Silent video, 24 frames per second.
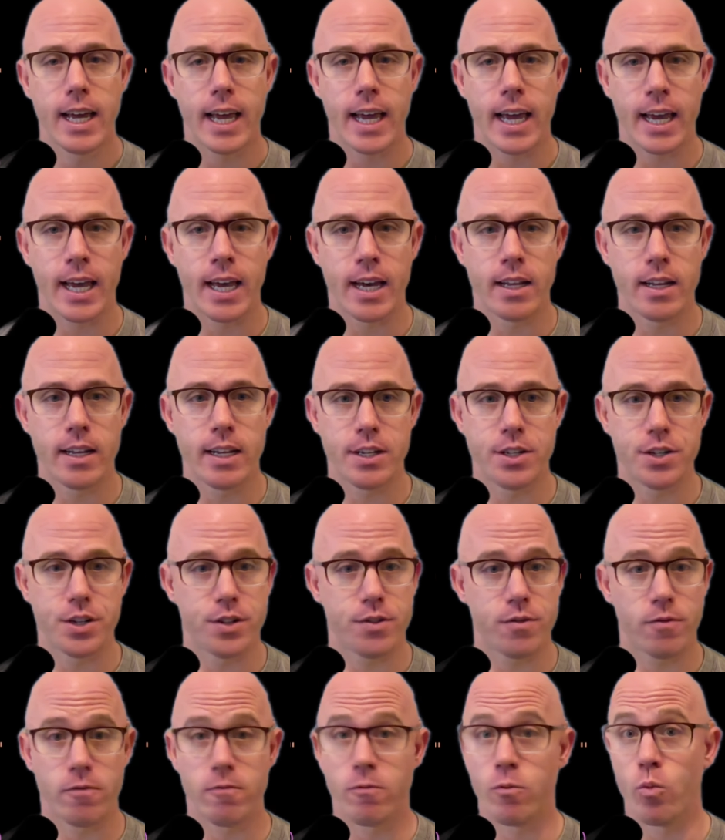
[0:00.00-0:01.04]
And it's
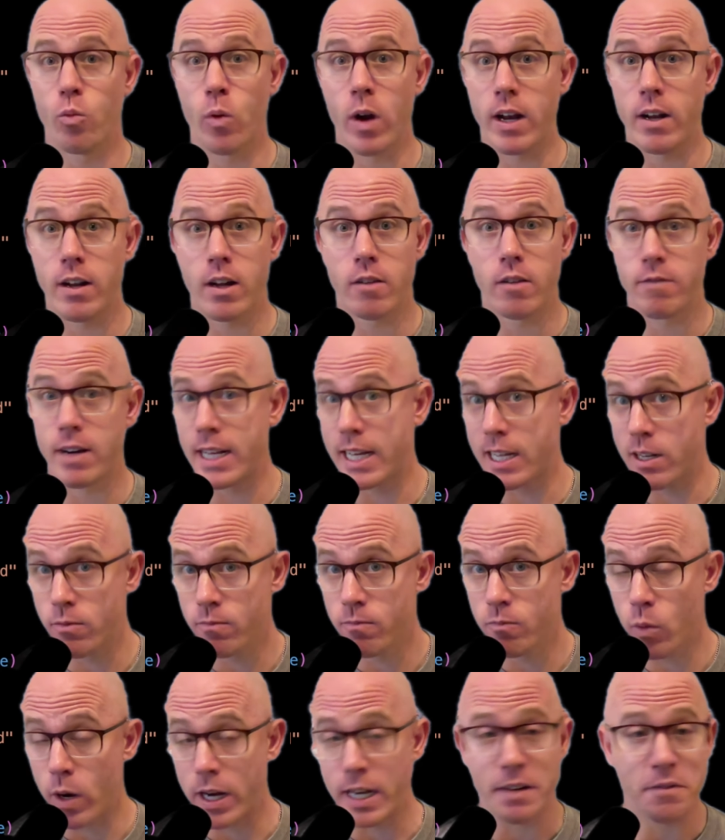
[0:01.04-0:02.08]
just ready and
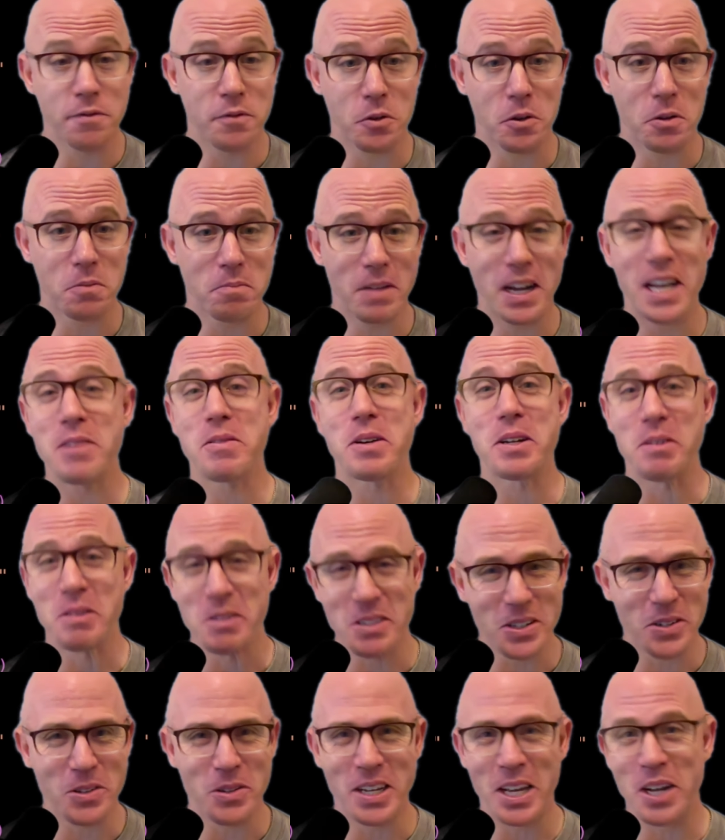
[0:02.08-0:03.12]
waiting for anyone
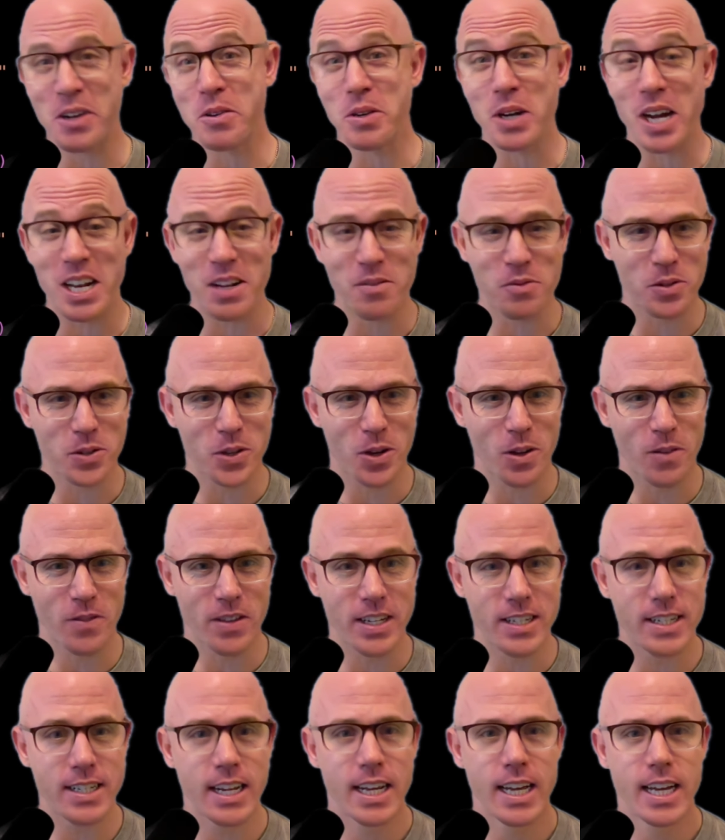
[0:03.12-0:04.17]
to get creative with all of
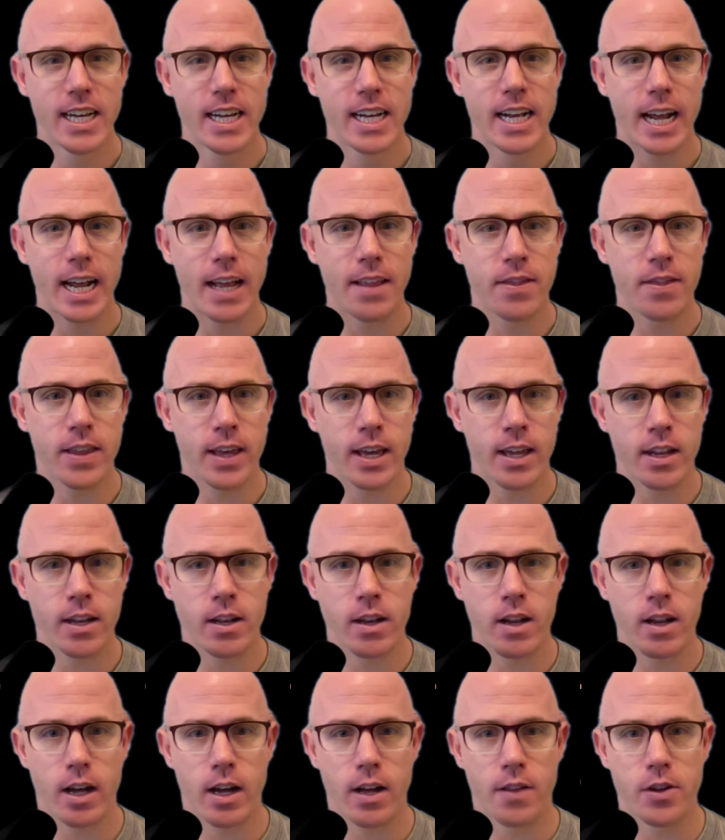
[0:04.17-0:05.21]
this. And then
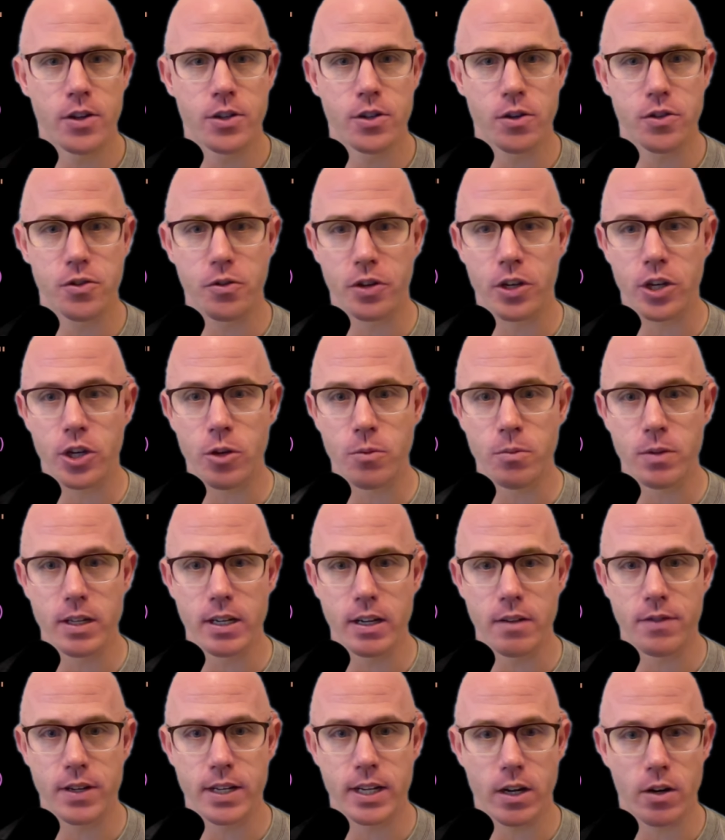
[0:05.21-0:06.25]
there's also
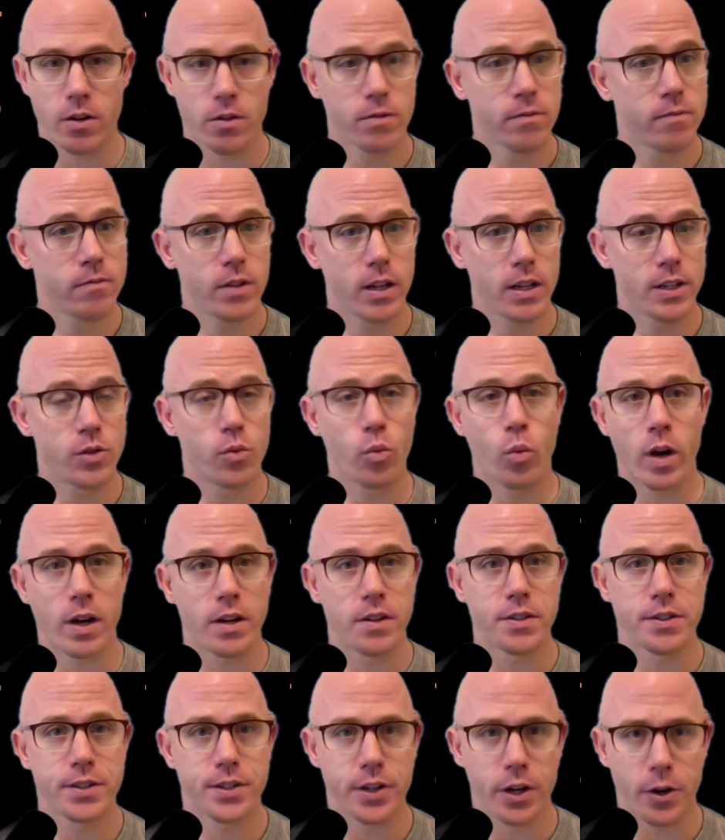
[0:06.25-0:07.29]
cumulative in here as well.
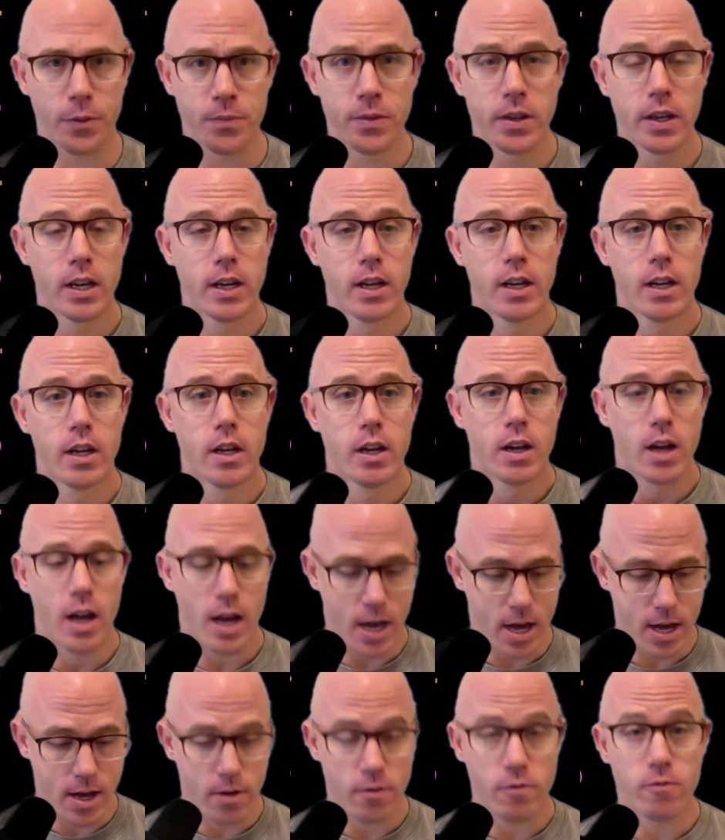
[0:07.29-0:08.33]
So
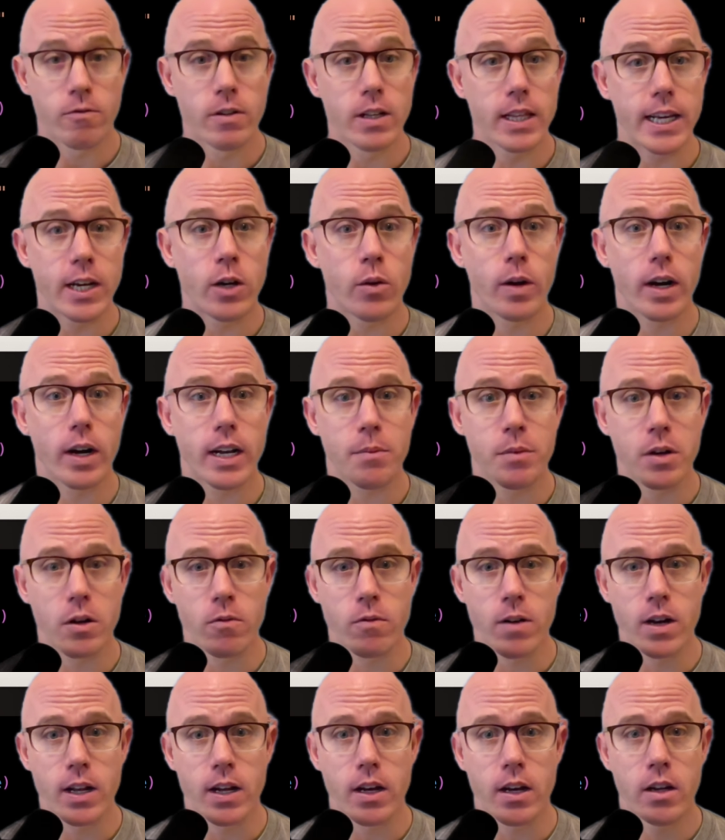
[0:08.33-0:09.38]
really quick, I'm going to
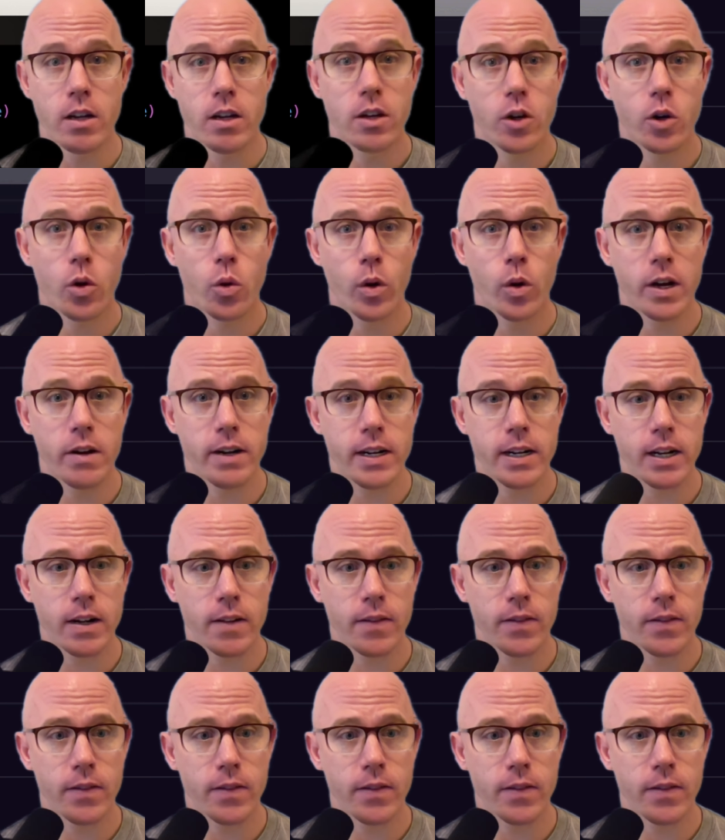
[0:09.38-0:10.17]
run a query on